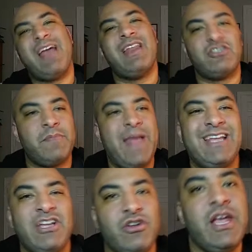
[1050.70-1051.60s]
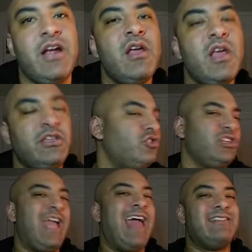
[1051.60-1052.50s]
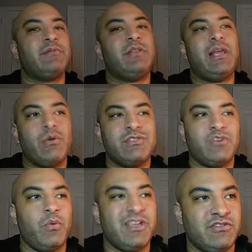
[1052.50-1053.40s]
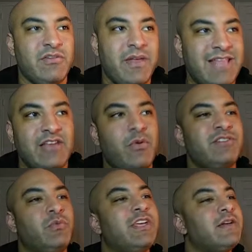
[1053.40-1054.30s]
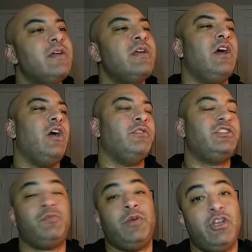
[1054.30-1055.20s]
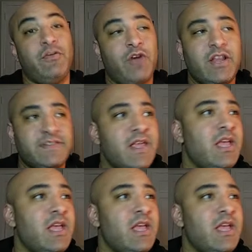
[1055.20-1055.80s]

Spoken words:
extra pack here and there. Usually adds up to like once a week or something like that, twice a week, which is pretty good for us.